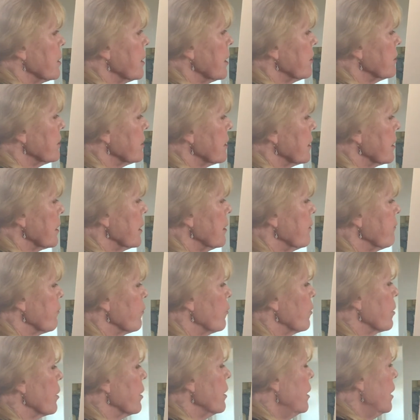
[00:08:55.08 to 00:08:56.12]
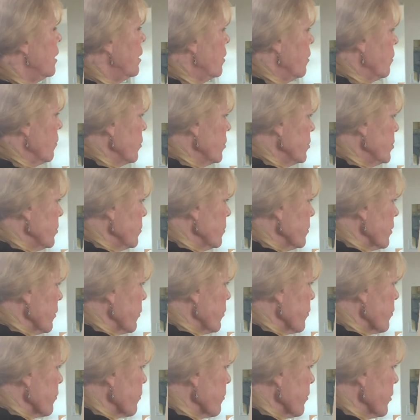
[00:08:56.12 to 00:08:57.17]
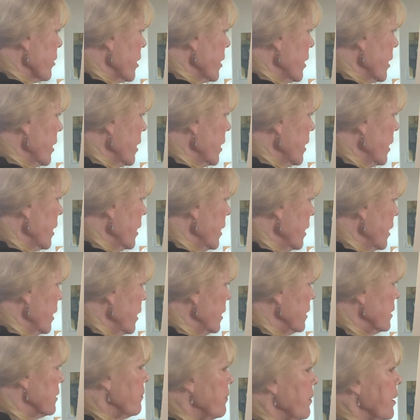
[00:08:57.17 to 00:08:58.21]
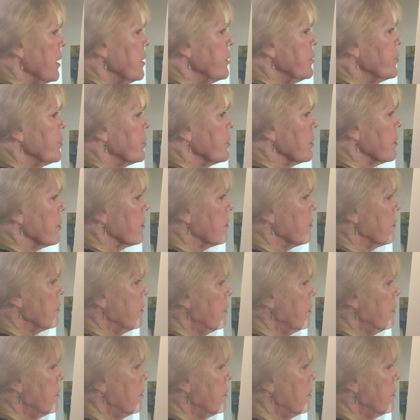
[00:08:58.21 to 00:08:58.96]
I was looking for. We're doing a three-dimensional.